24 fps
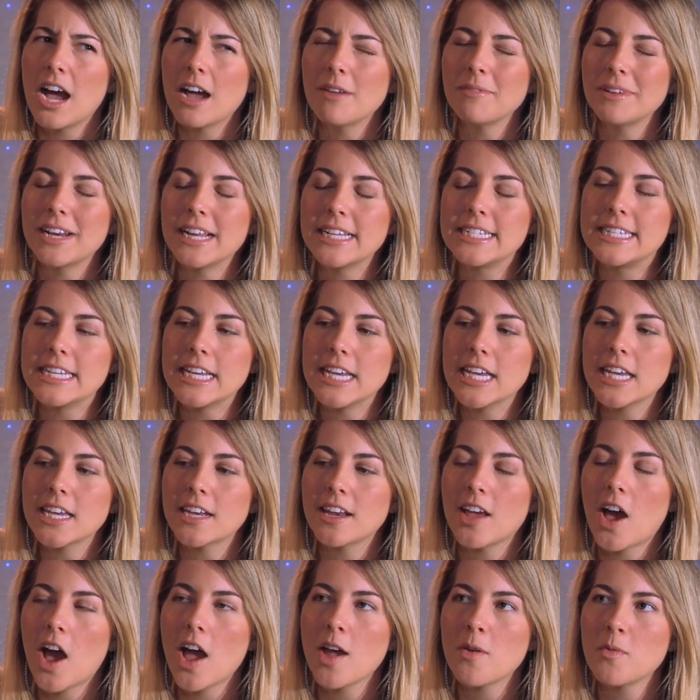I mean, I
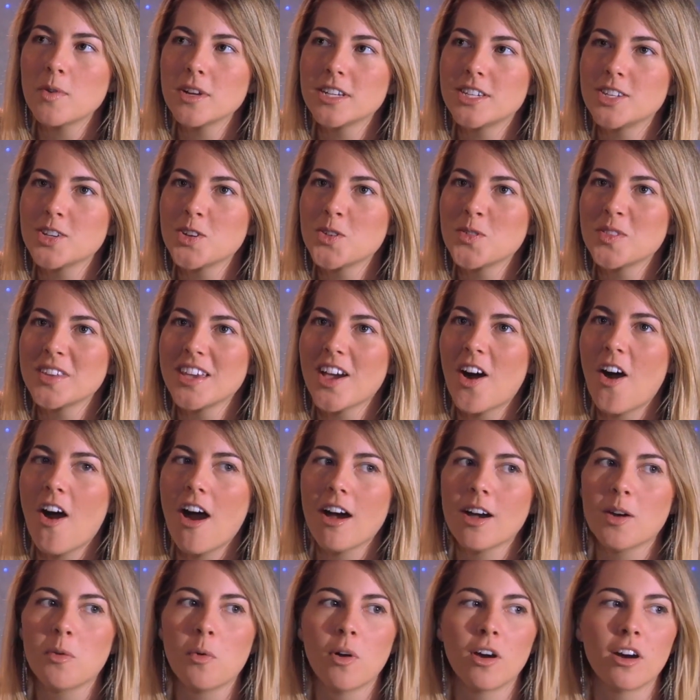did. I would do the
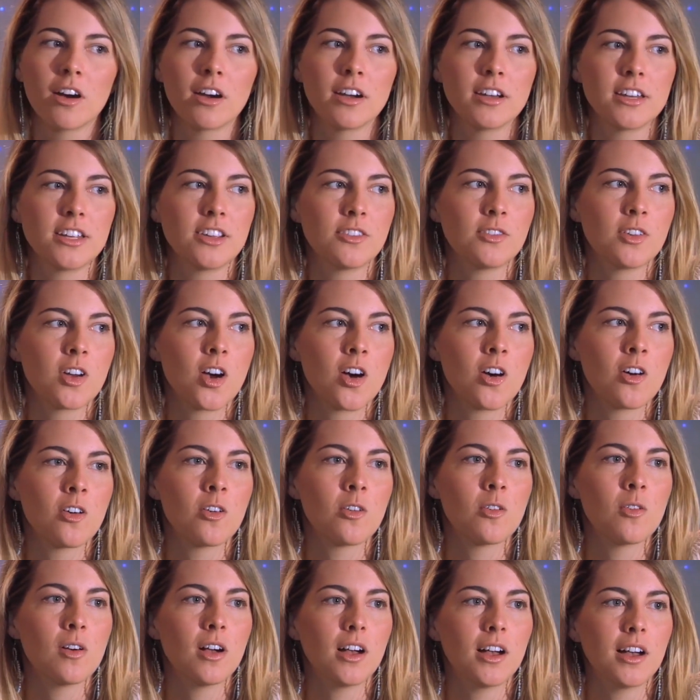awkward, you
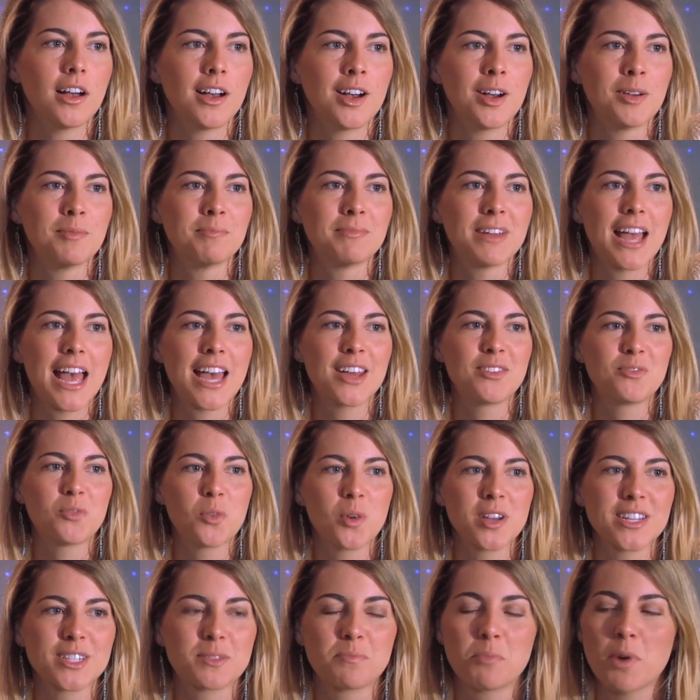know, um, head
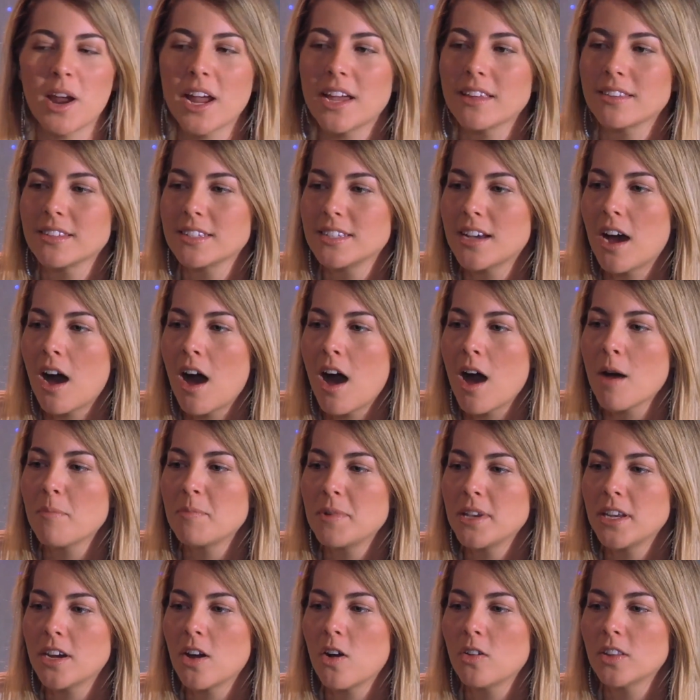voice break at the
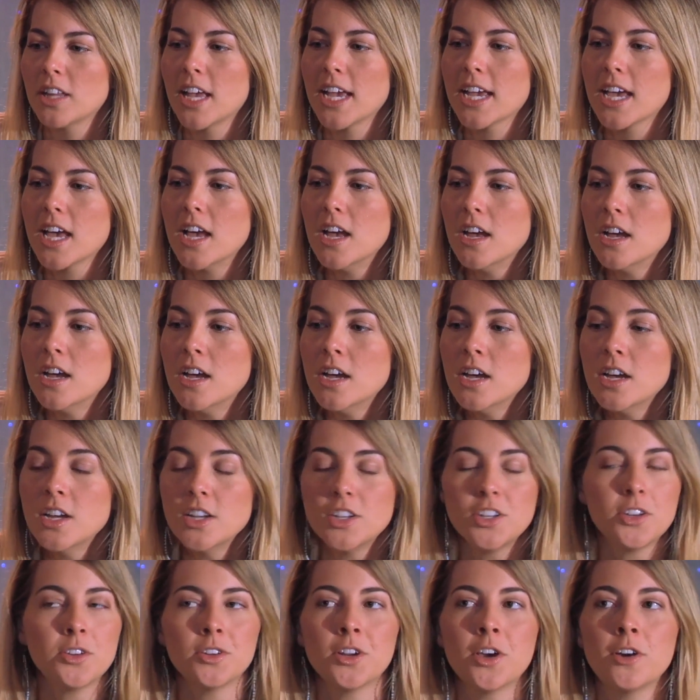top, you know, like,
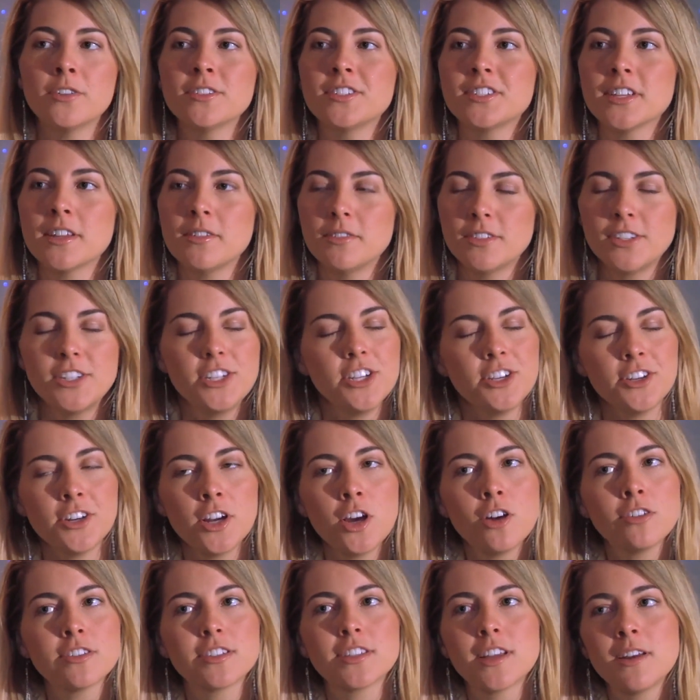do you know, so do you
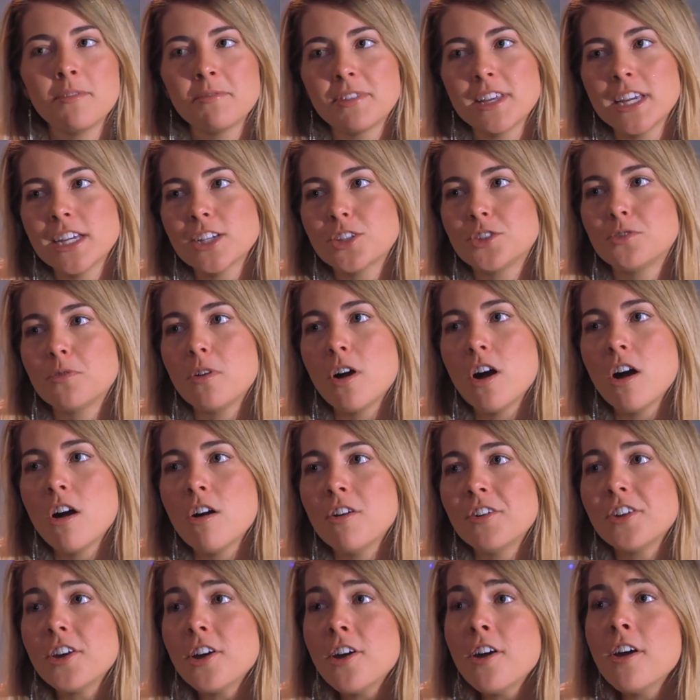know something,
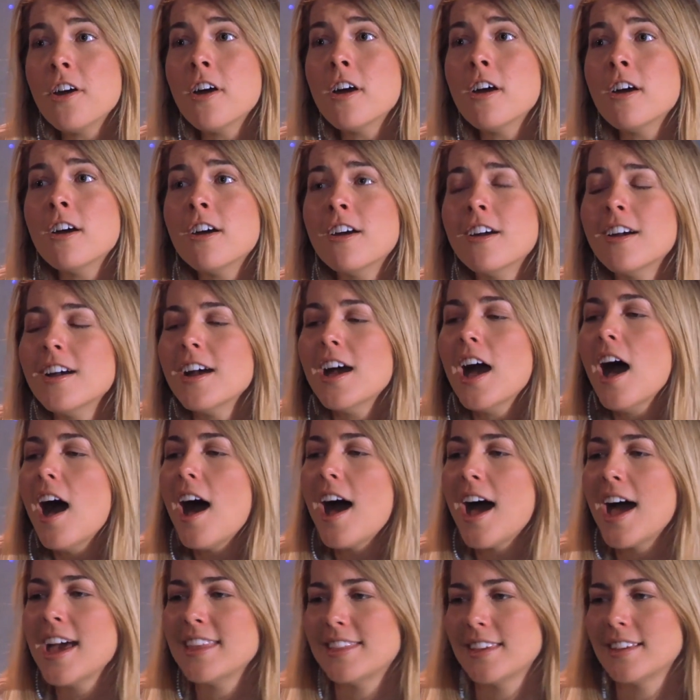Schroeder?
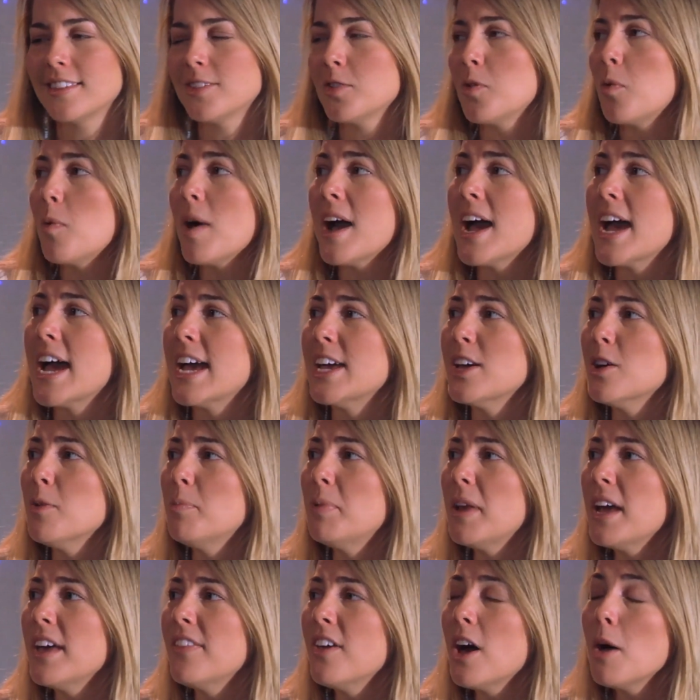I think the way you
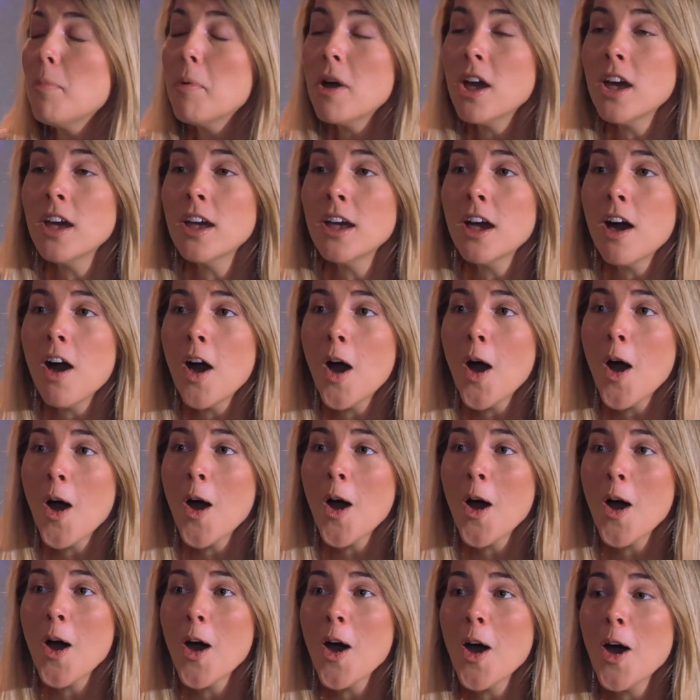play the piano
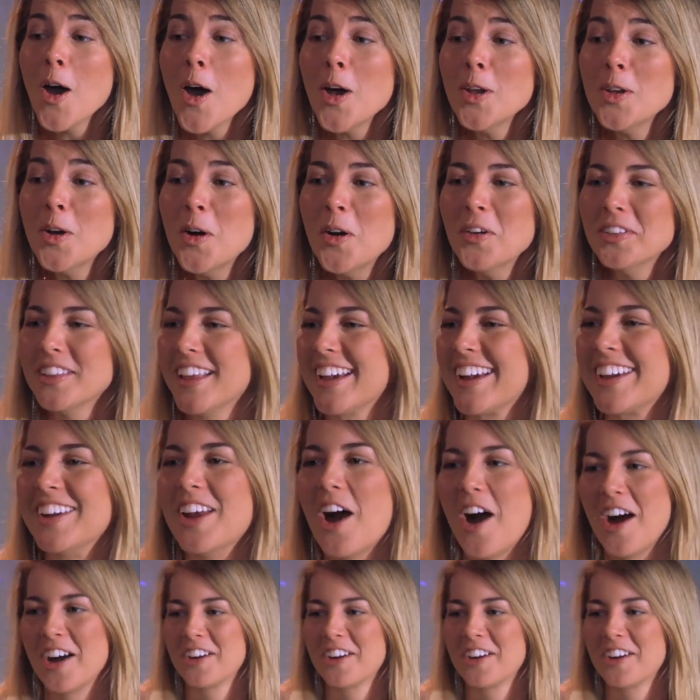like an okay.